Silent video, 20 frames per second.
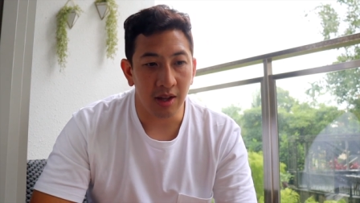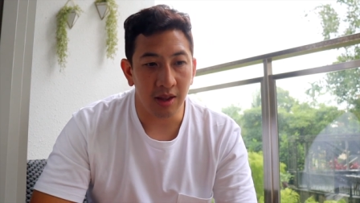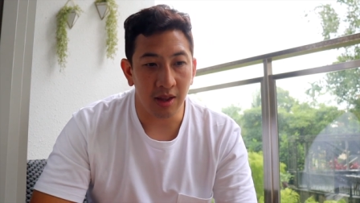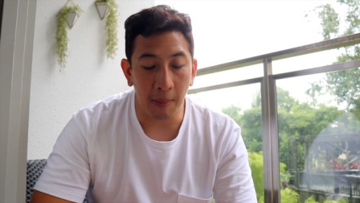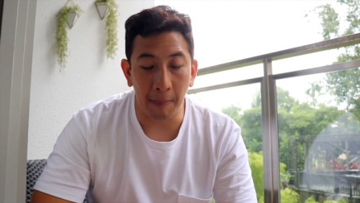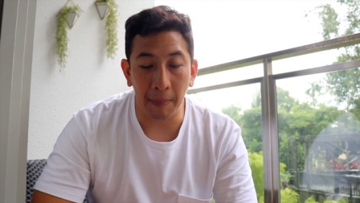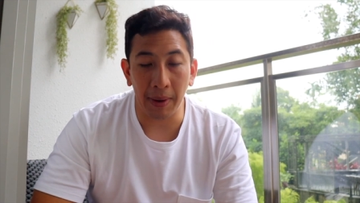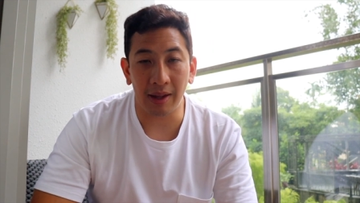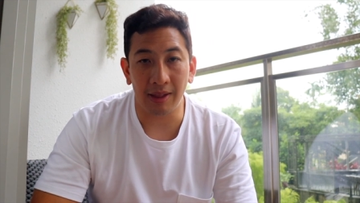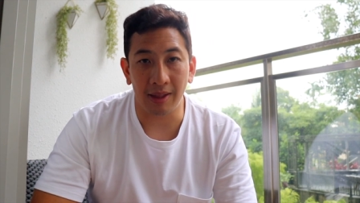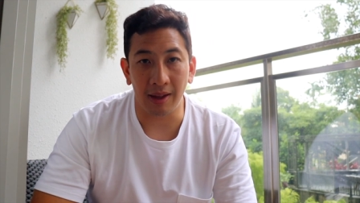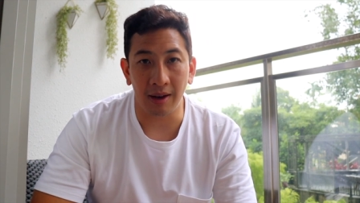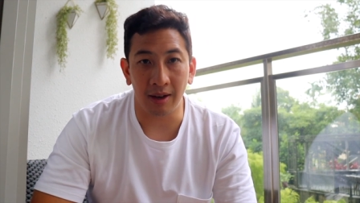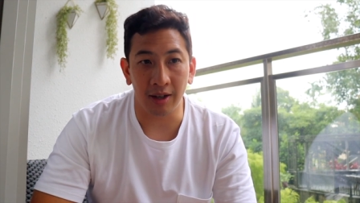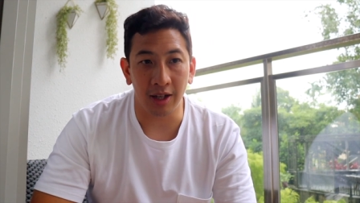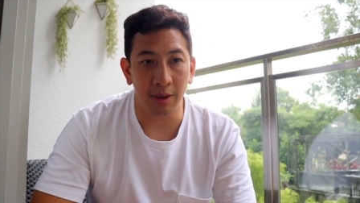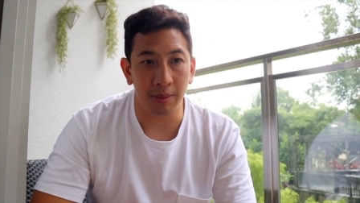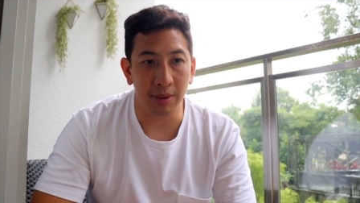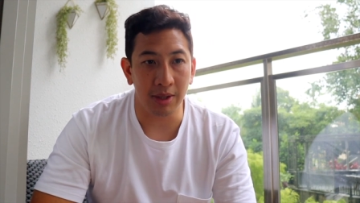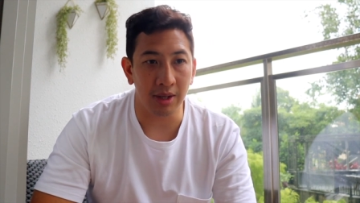The big thing I'm
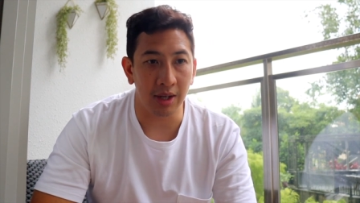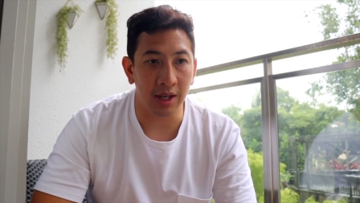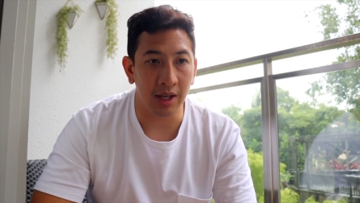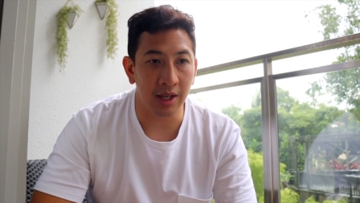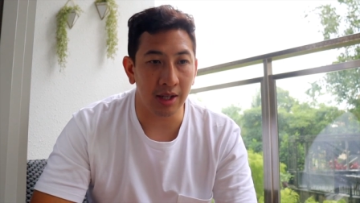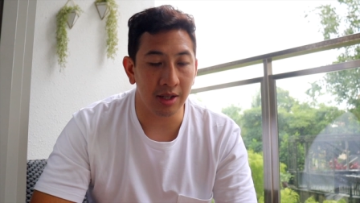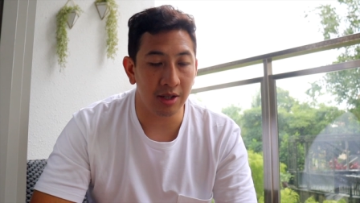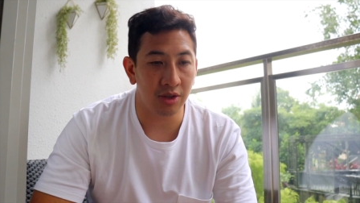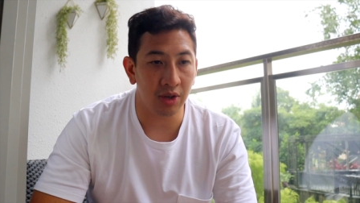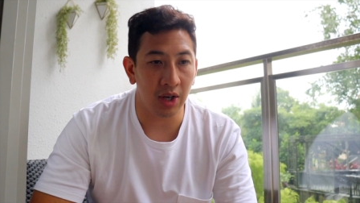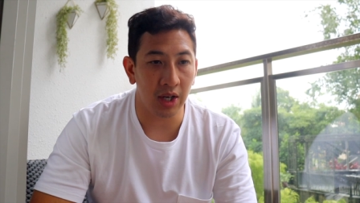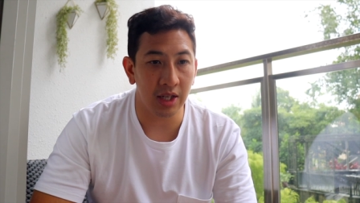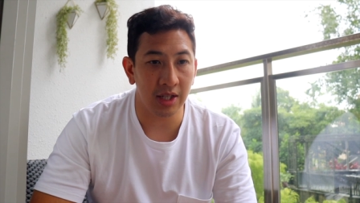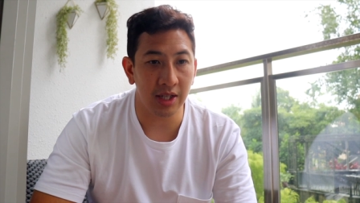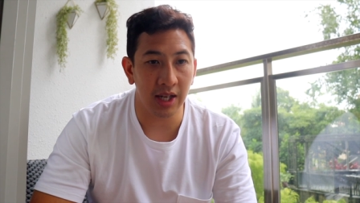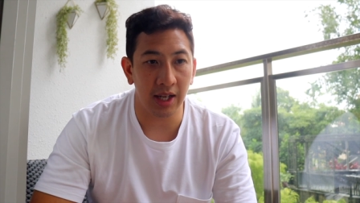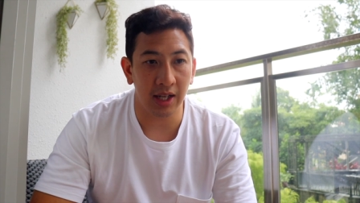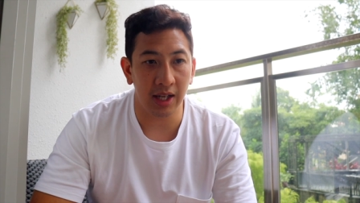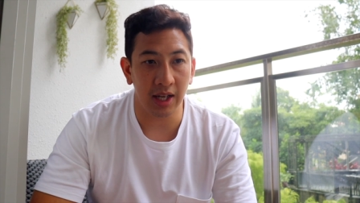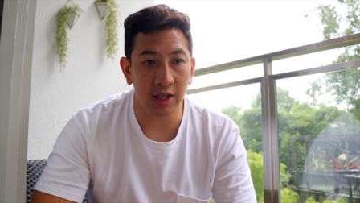going to be doing is trying to
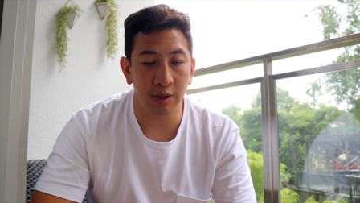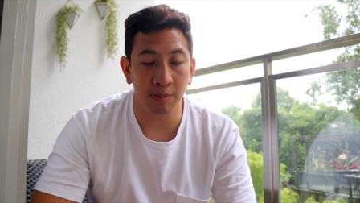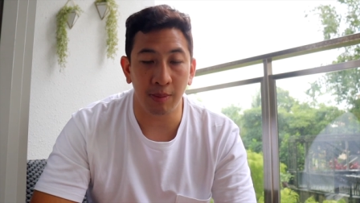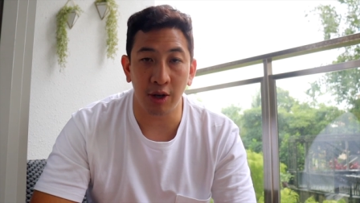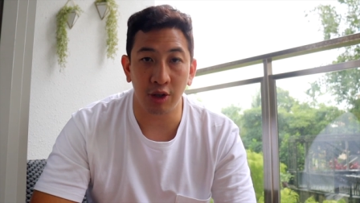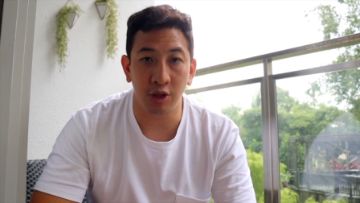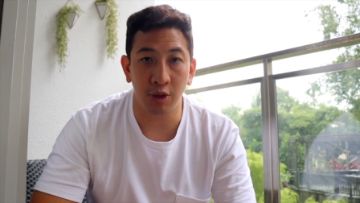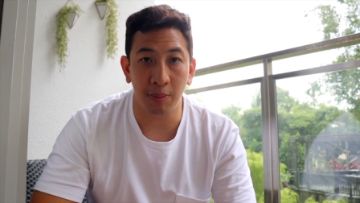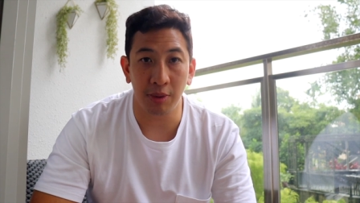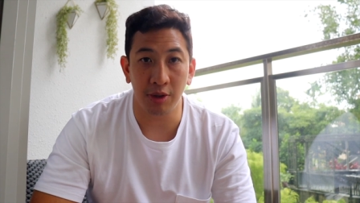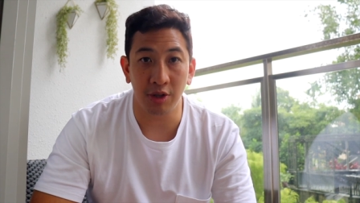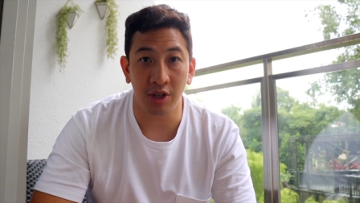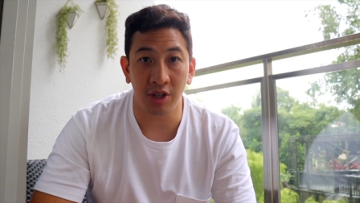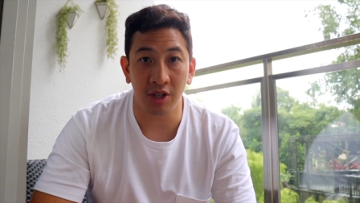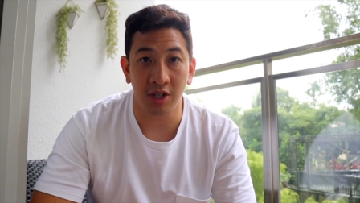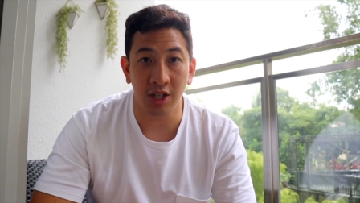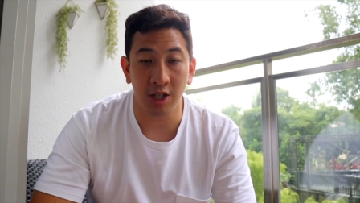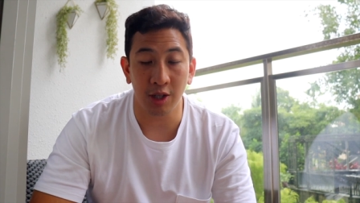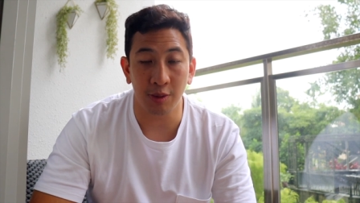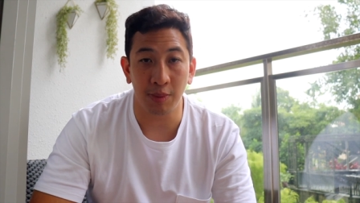take as much
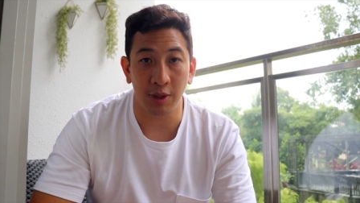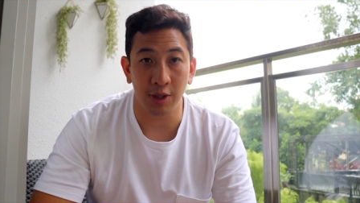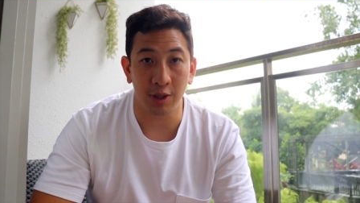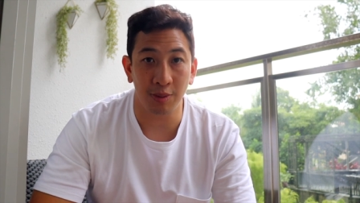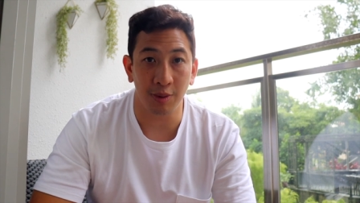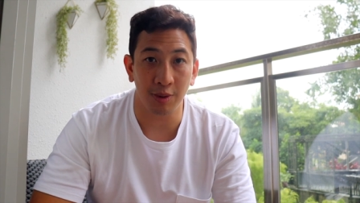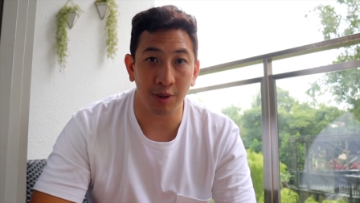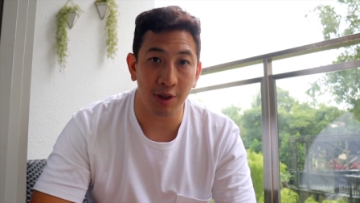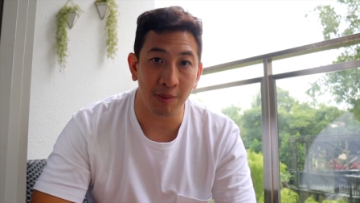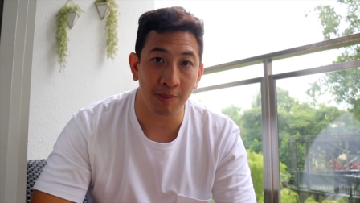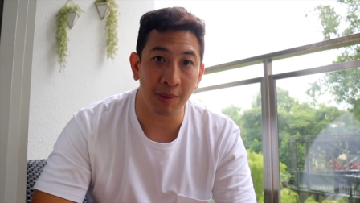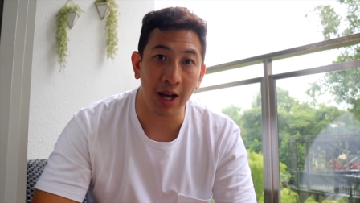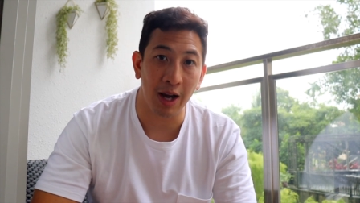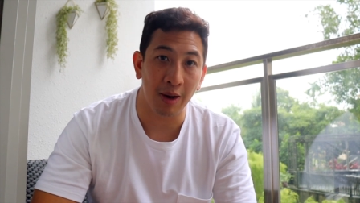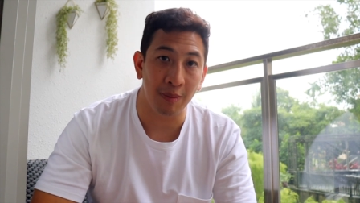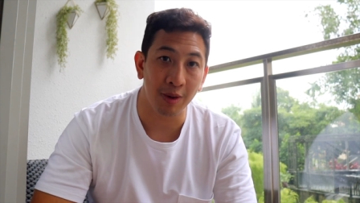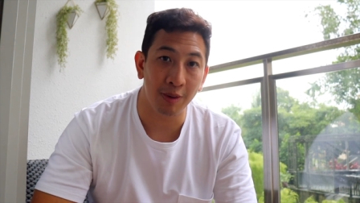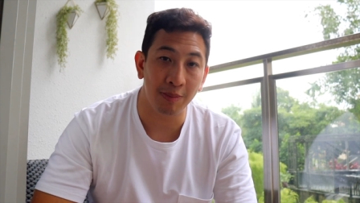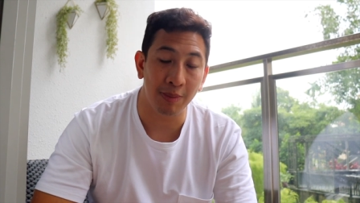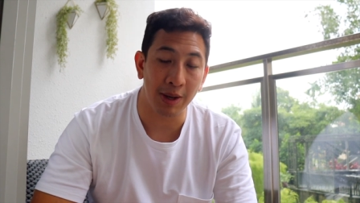opportunity as possible to meet
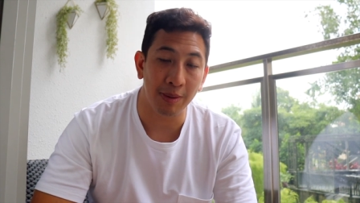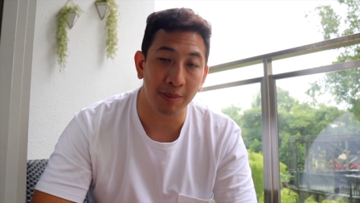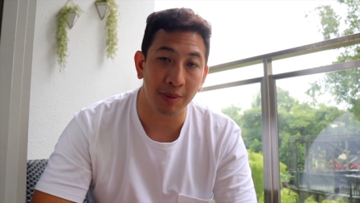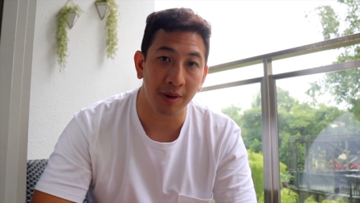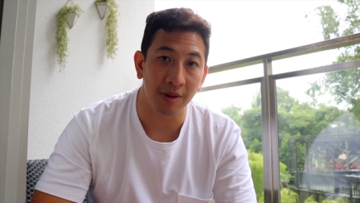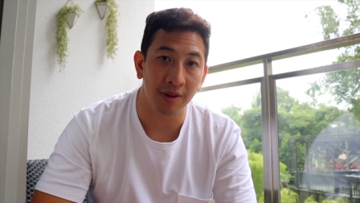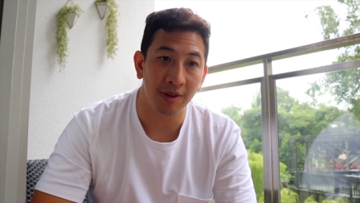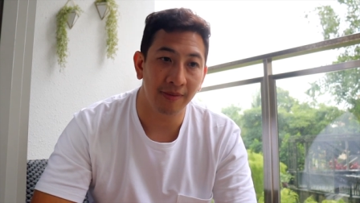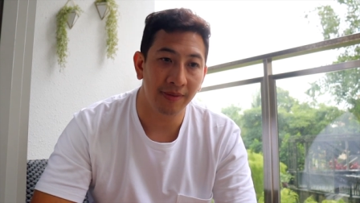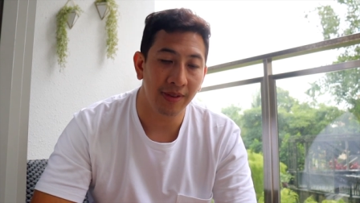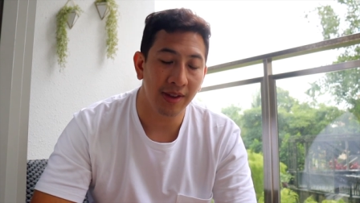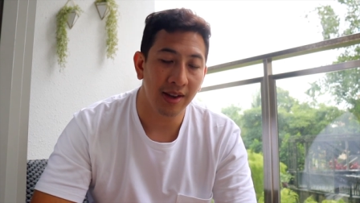up with people,